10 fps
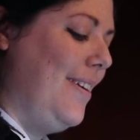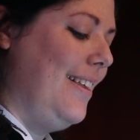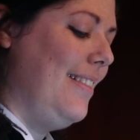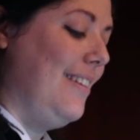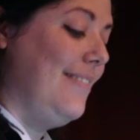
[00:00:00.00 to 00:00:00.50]

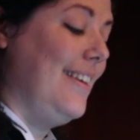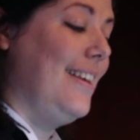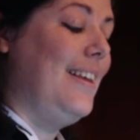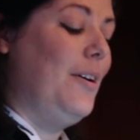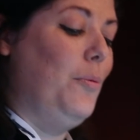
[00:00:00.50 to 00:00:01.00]
for such
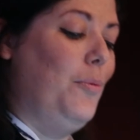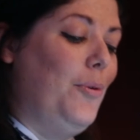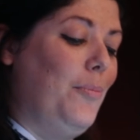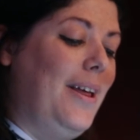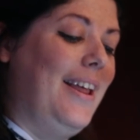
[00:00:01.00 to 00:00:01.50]
a
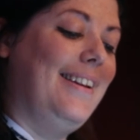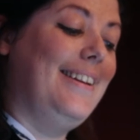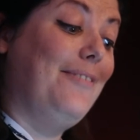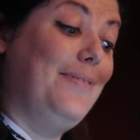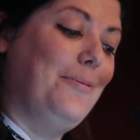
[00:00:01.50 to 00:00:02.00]
warm
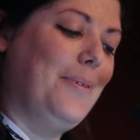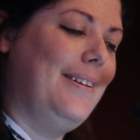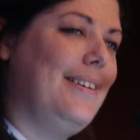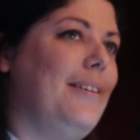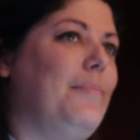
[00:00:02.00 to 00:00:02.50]
and lovely
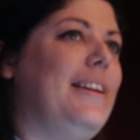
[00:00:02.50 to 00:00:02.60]
welcome.